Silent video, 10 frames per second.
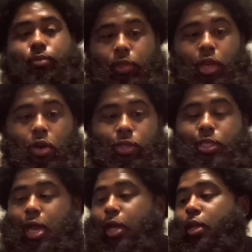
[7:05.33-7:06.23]
No, it's
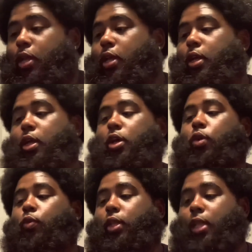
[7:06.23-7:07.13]
not.
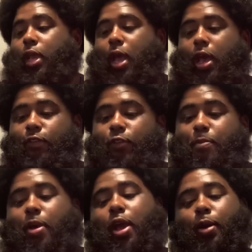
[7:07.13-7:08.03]
What they have from
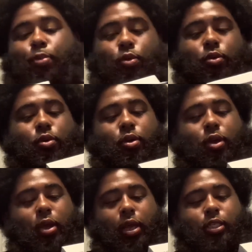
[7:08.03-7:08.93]
Magpul
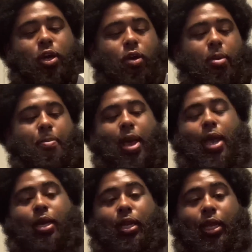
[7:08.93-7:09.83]
is called a
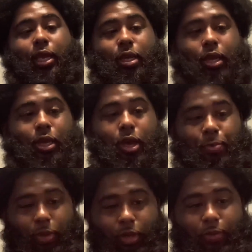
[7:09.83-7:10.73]
Maglink
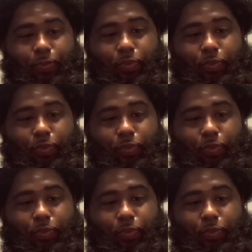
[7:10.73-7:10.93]
coupler.